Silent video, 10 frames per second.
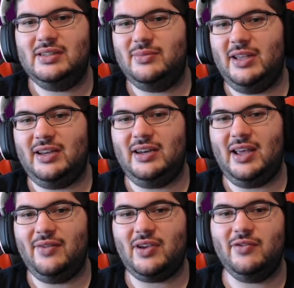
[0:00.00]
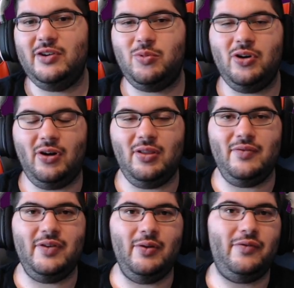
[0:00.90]
they didn't have Kevin De Bruyne on the
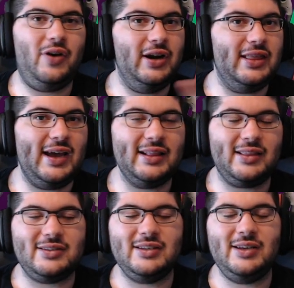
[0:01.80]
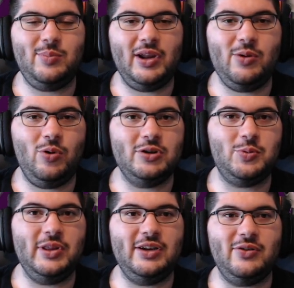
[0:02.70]
field. Funny that City play worse
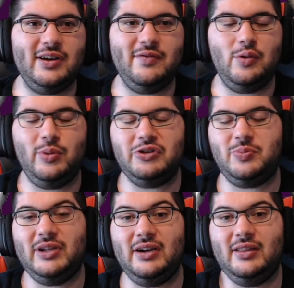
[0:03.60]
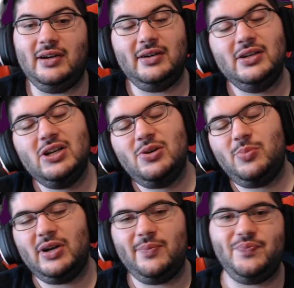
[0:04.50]
when they don't have their best player there.
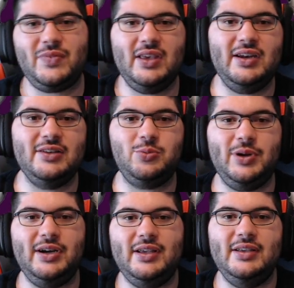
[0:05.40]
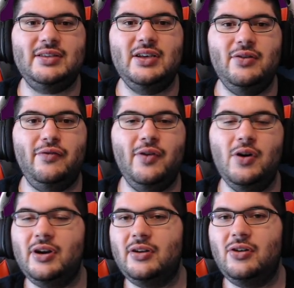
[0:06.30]
But it is what it is.
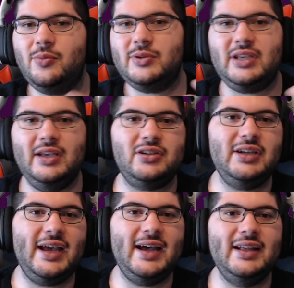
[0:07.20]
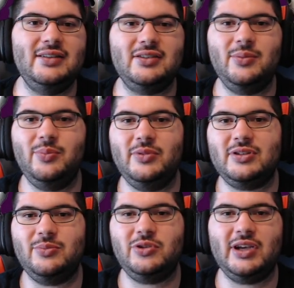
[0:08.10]
Foden could have potentially had some
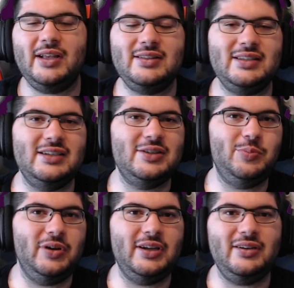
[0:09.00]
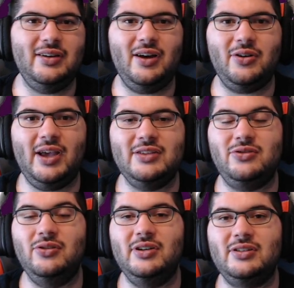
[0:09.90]
chances, but not as
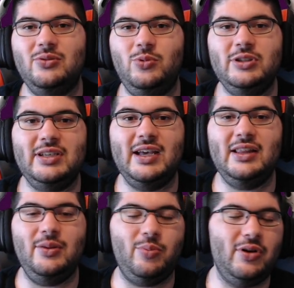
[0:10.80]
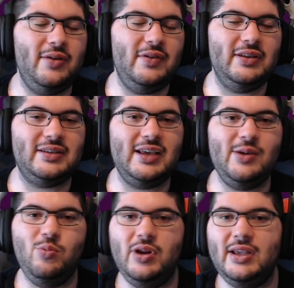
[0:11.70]
good as the ones he had in the previous
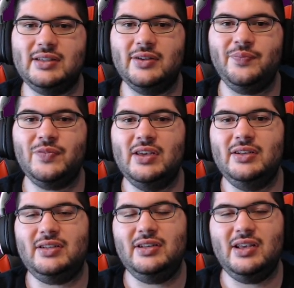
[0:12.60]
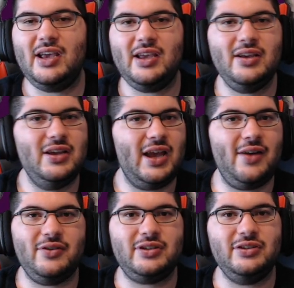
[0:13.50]
game weeks. Digne,
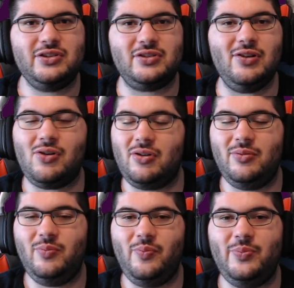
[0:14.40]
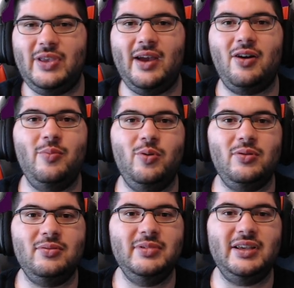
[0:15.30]
Everton just looked
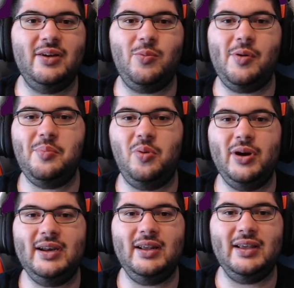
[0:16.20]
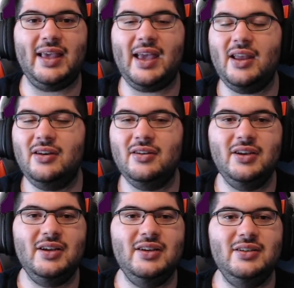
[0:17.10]
terrible. He got 1 point again.
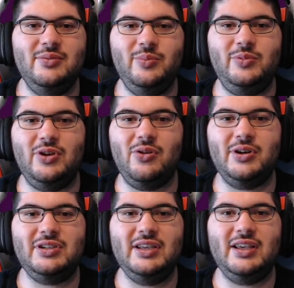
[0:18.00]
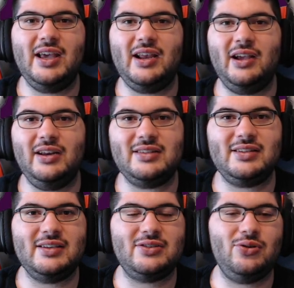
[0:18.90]
Doherty getting an
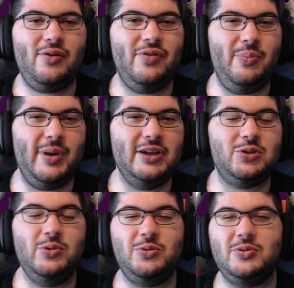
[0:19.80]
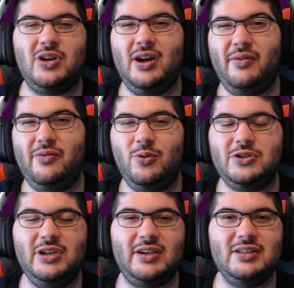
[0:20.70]
assist off the bench, which was kind of
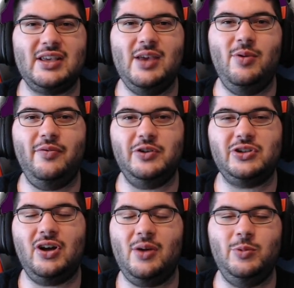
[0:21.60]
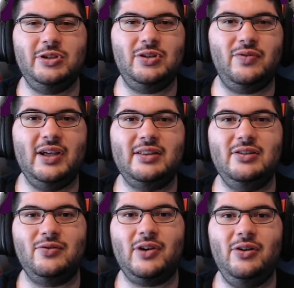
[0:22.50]
fortunate because it came off a shot which deflected
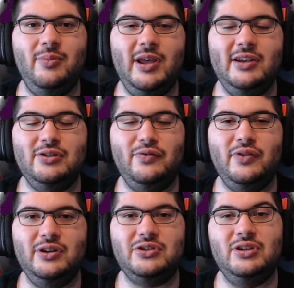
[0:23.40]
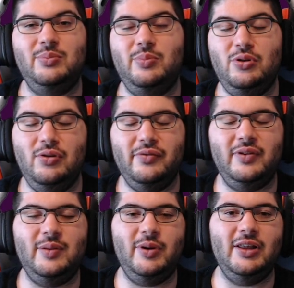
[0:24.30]
to Raul Jimenez, who finished it
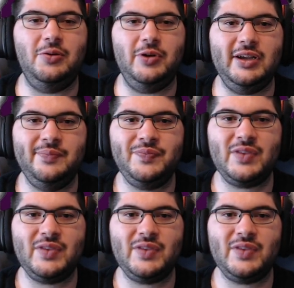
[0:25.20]
beautifully, by the way.